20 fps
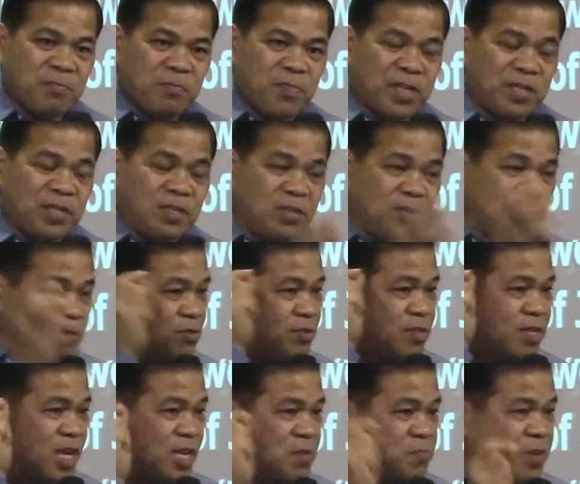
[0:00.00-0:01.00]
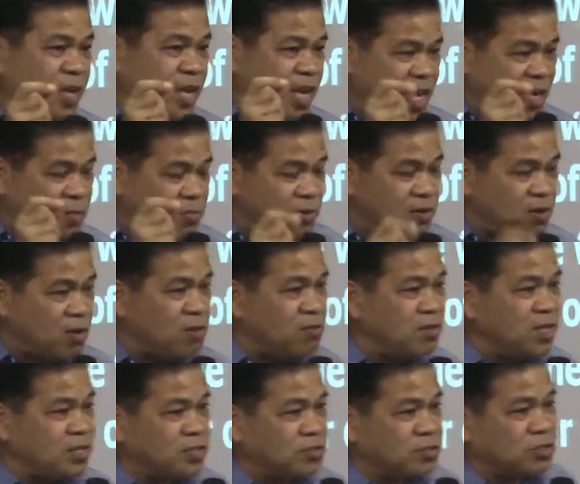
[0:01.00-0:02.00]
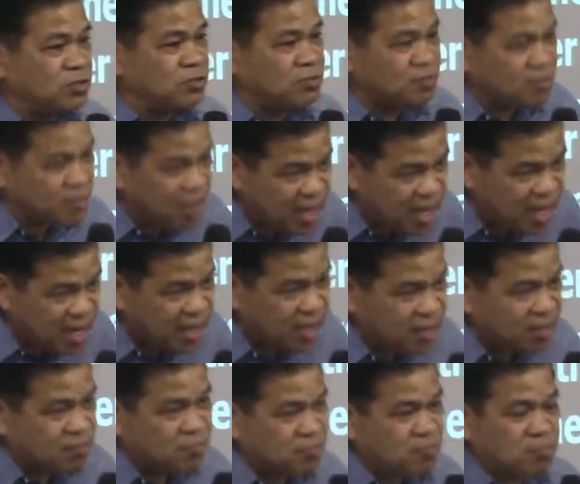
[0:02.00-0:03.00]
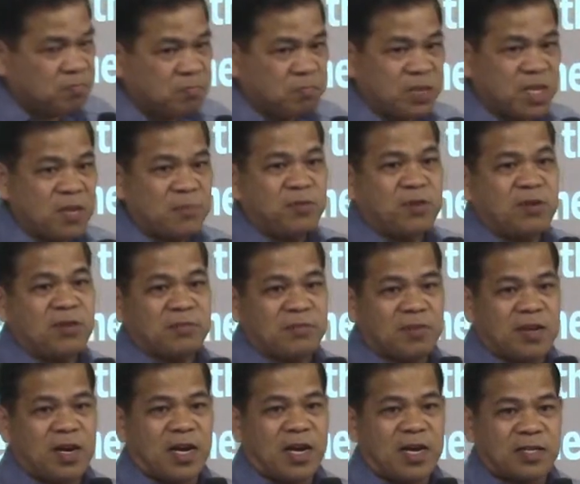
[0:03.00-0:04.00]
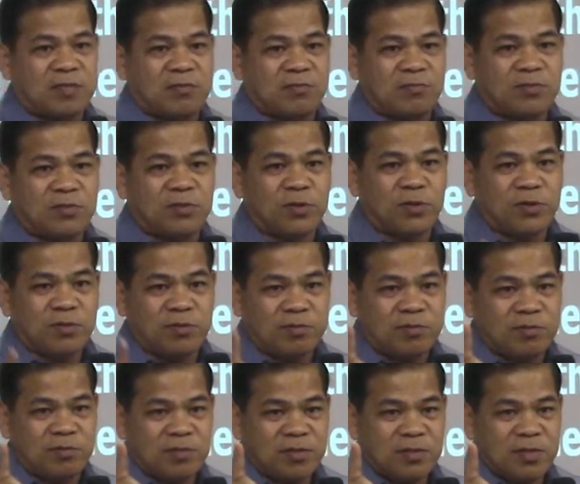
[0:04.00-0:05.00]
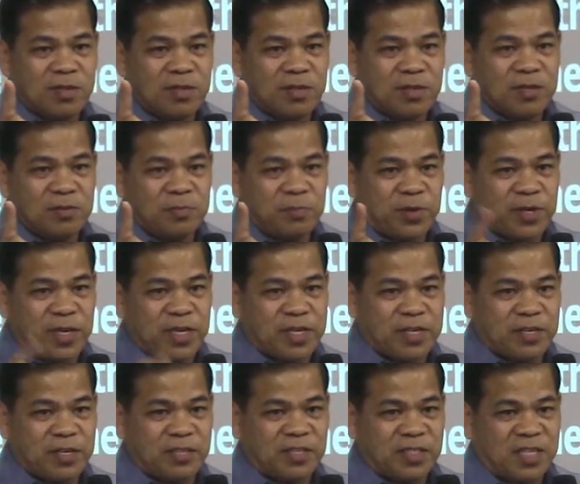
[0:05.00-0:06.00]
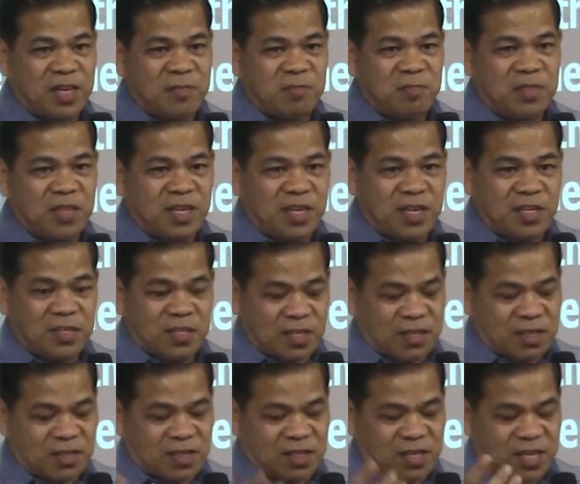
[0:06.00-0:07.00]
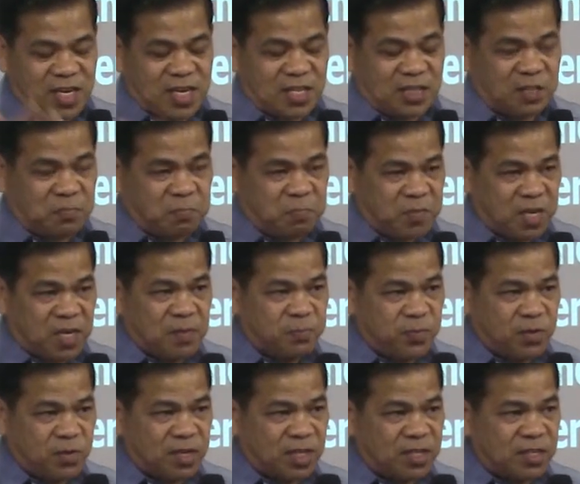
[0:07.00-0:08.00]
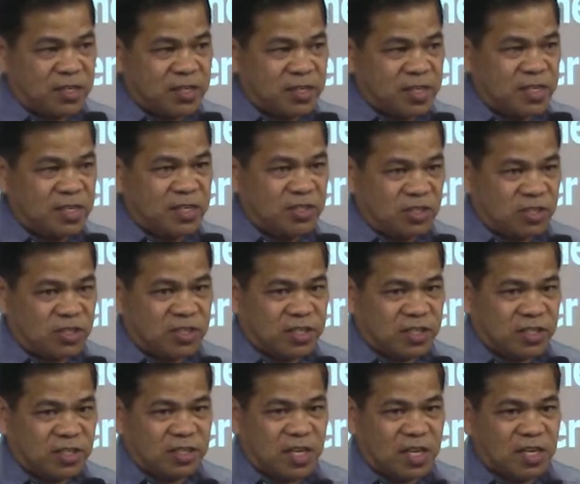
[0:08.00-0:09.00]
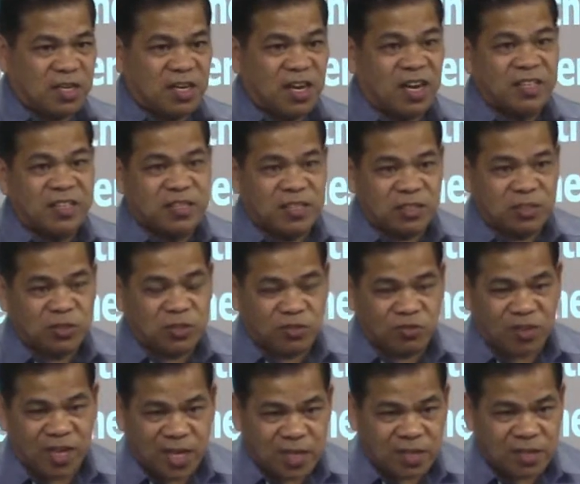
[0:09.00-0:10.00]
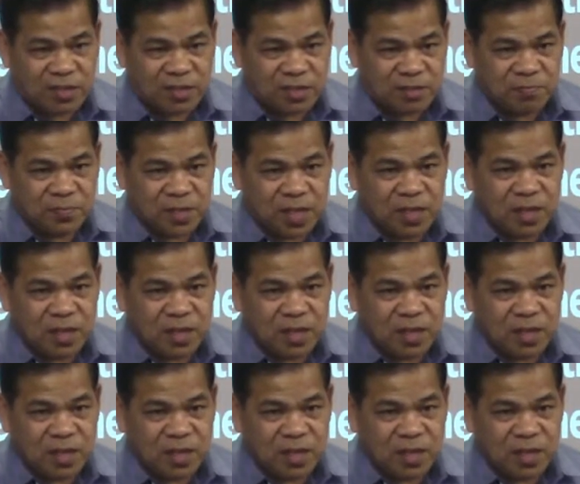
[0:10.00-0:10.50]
But you can be able only to unite people of God through prayer. The same thing that these people in the early church, they gathered together.